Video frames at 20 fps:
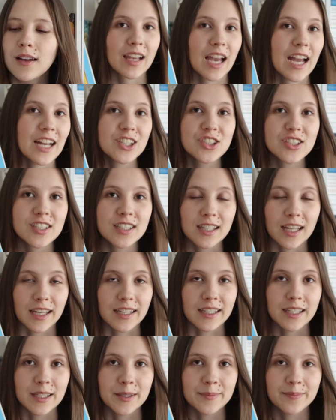I just didn't
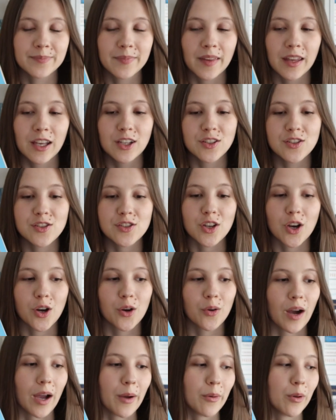like it,
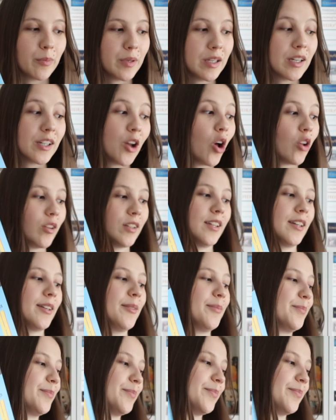so I will be unhauling it.